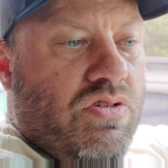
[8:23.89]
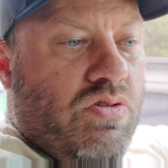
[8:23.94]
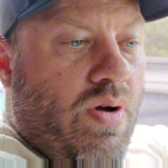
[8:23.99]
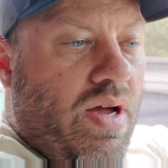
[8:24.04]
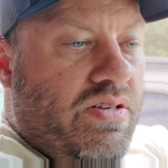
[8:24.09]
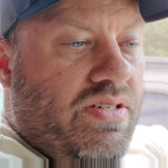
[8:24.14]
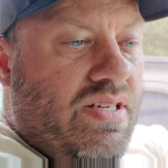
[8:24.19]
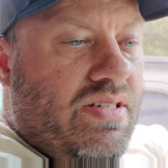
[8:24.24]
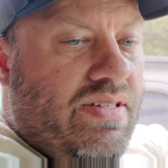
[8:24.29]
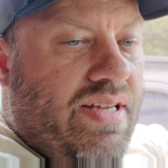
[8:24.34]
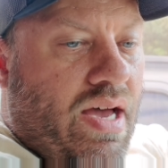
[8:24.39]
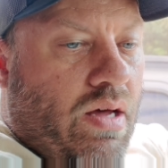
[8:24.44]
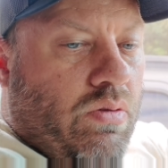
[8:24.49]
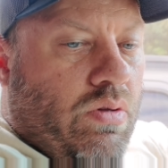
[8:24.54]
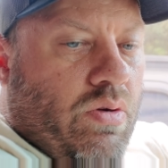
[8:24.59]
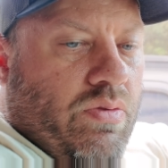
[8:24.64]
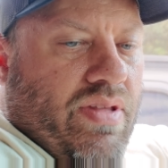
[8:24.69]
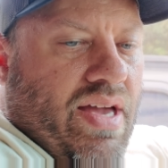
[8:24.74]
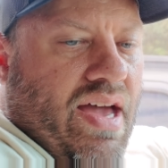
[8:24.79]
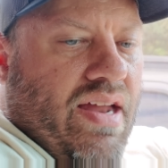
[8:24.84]
So I did
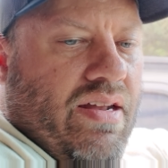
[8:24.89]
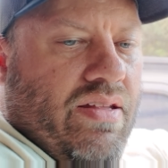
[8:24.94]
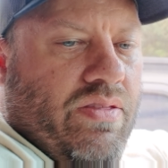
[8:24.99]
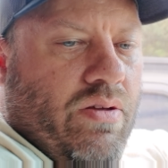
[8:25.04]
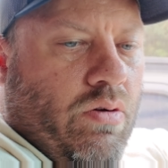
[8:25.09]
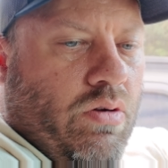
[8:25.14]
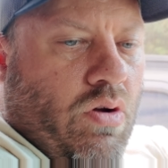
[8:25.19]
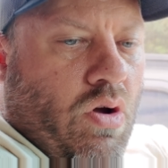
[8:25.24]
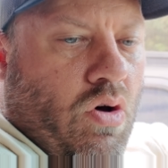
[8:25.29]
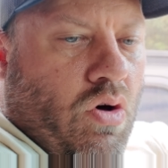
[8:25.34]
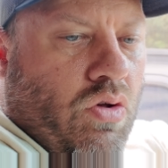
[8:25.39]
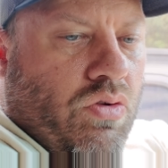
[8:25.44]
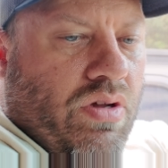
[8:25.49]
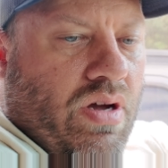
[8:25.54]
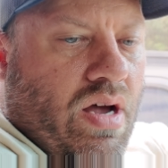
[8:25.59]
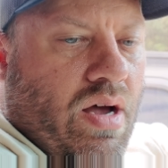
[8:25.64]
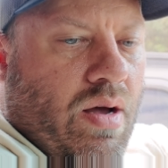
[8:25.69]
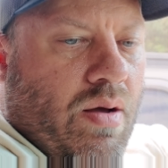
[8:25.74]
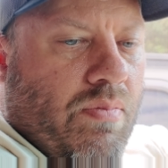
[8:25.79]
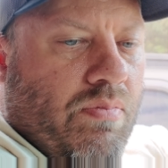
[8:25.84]
download that. They're called,
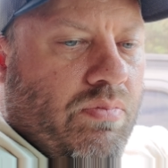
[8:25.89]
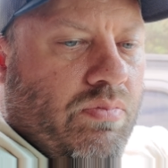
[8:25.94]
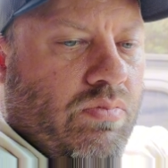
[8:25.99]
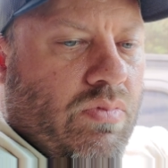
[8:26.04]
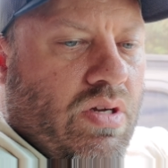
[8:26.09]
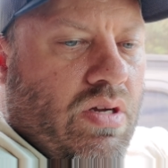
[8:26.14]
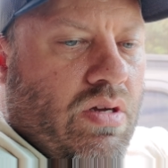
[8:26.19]
um,